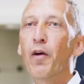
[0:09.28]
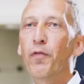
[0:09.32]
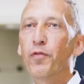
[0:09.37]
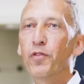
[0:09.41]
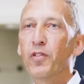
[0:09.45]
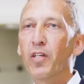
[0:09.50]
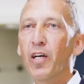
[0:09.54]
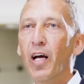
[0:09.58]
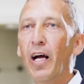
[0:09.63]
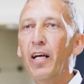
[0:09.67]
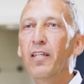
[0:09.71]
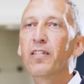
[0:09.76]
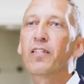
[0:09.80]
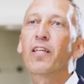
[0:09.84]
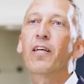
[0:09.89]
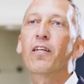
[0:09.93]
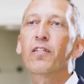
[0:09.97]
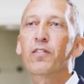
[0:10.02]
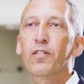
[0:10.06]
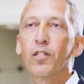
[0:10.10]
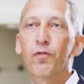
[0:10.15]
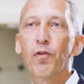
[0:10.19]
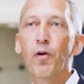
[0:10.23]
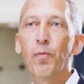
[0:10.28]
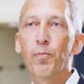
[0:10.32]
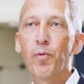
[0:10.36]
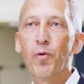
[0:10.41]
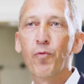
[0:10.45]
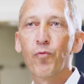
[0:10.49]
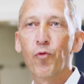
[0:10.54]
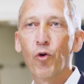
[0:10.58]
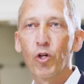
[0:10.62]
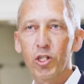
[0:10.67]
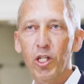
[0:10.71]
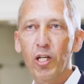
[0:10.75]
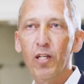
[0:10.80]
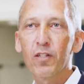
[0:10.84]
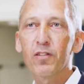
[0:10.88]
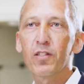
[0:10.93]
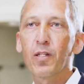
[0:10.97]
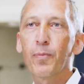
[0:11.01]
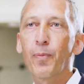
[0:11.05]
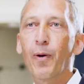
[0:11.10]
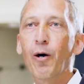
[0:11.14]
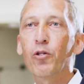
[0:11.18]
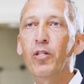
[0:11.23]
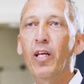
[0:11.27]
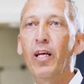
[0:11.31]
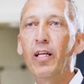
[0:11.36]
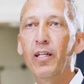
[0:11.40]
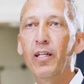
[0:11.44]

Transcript: have the right test equipment for just about